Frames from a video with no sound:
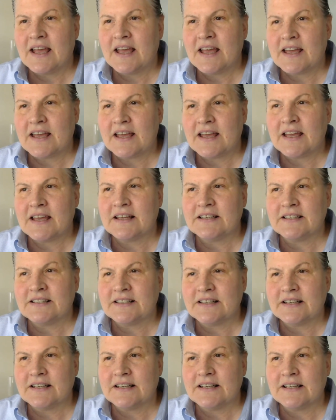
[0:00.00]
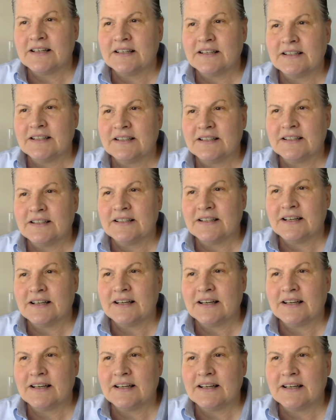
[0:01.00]
And
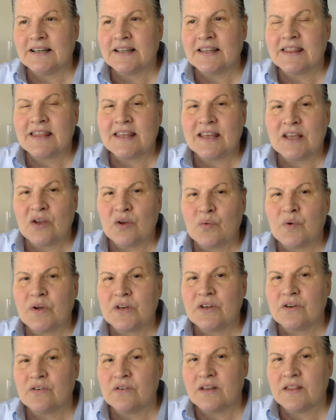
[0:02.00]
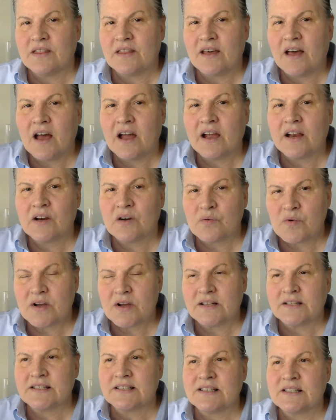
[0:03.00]
I think when you're in the higher
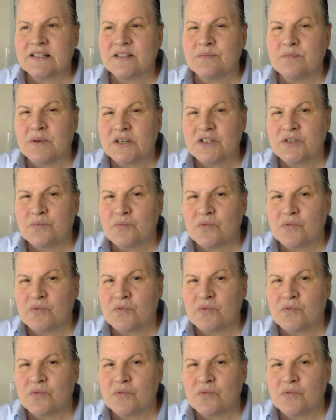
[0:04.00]
ones, it's much more